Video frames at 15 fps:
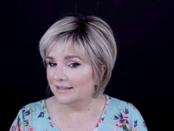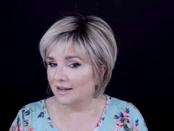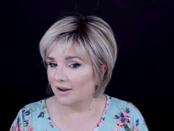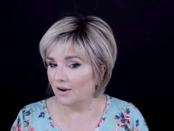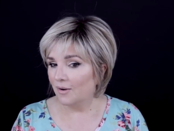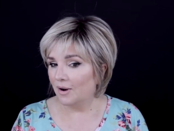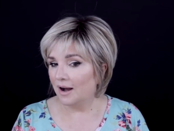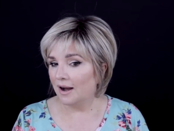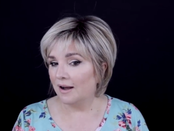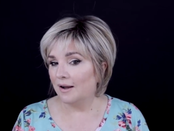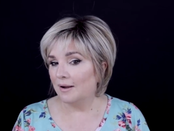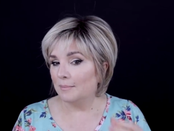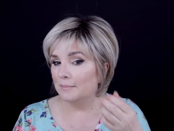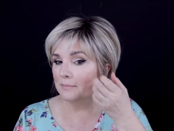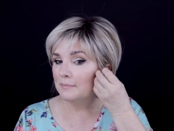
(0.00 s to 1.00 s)
so
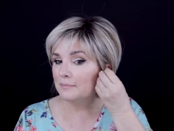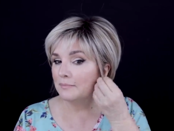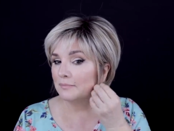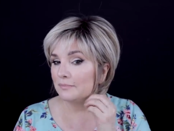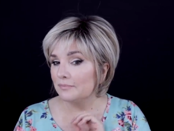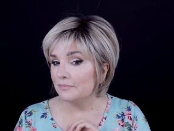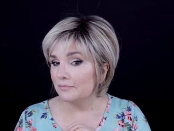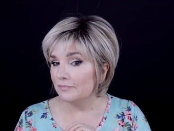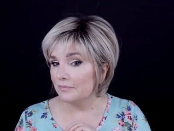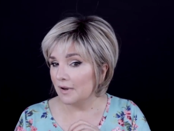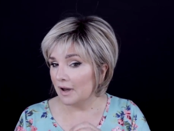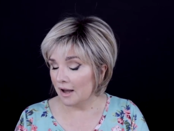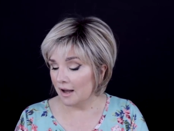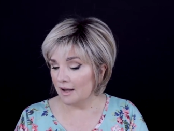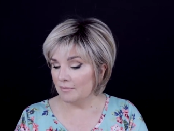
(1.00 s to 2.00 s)
um,
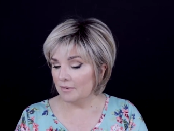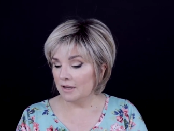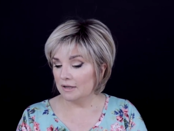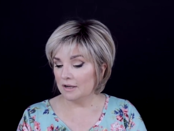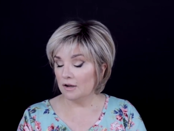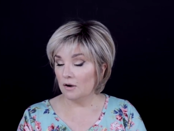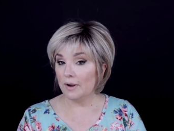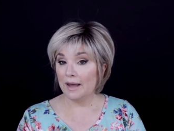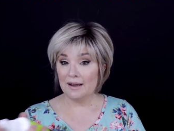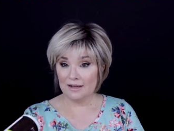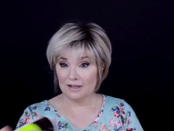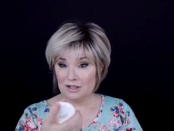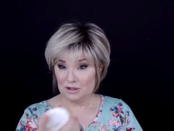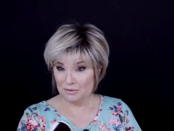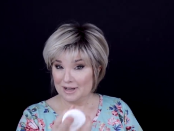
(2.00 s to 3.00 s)
I'm going to go ahead
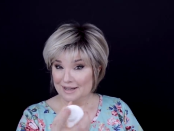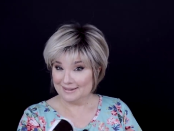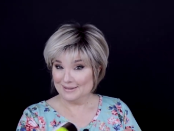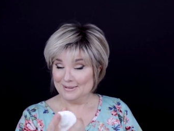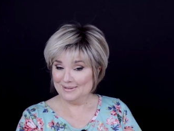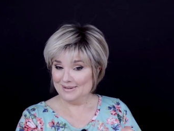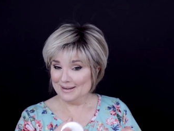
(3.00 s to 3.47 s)
and do a little